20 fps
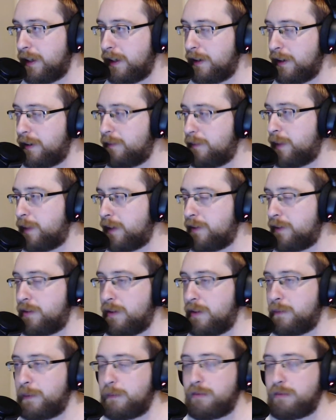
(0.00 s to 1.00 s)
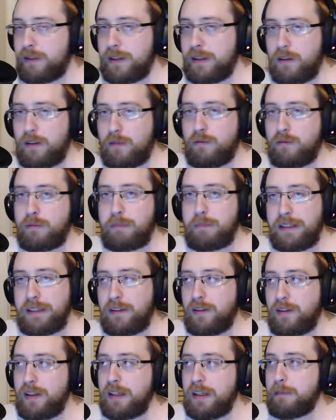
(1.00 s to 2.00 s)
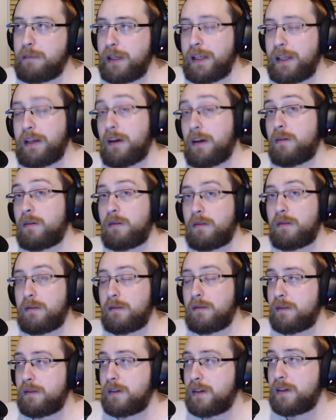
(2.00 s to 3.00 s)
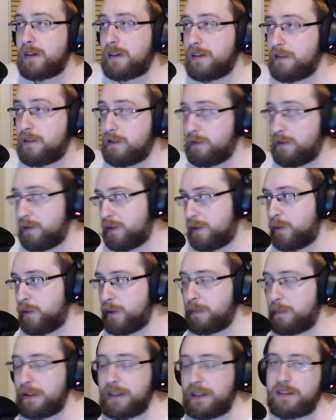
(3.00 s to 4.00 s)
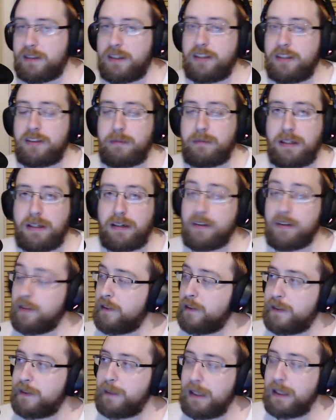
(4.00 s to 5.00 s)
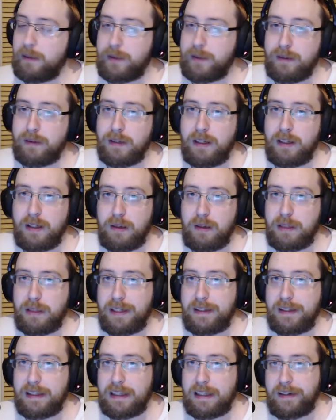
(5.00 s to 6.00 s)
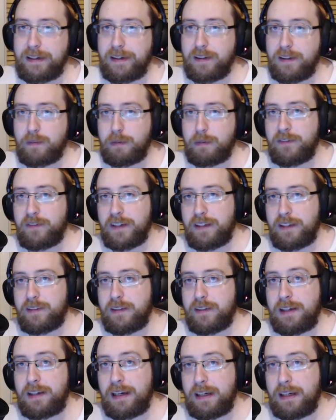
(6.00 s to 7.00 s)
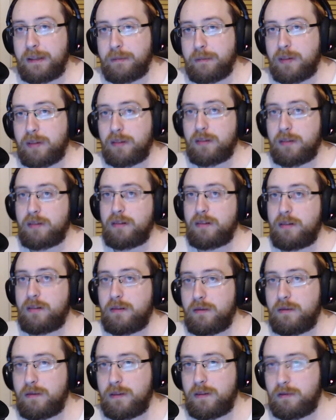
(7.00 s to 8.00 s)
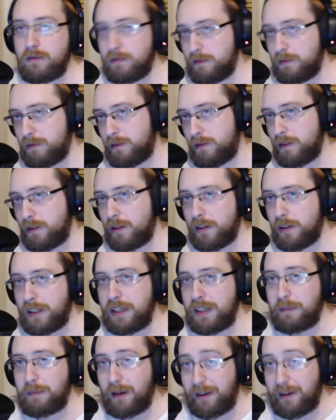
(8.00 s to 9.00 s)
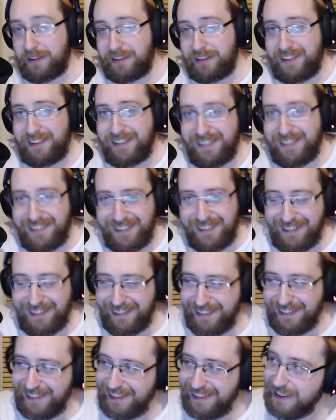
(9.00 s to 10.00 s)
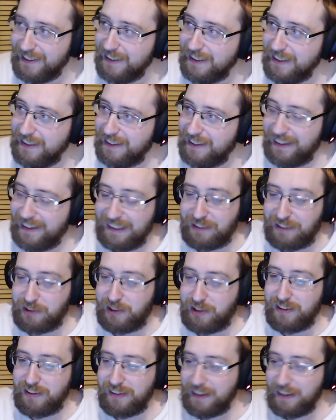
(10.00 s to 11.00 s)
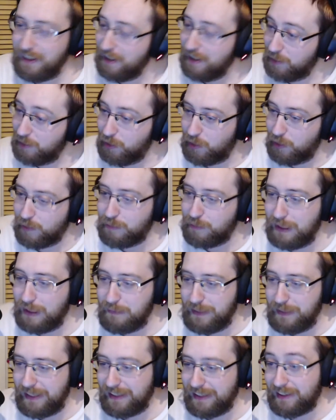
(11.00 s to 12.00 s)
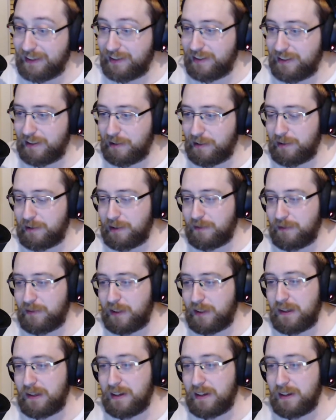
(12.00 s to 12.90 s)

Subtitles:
Microsoft's been pretty good with PC, but you know, all the PlayStation players aren't going to be able to play the latest Bethesda games. You lucky bastards. And now COD might be exclusive to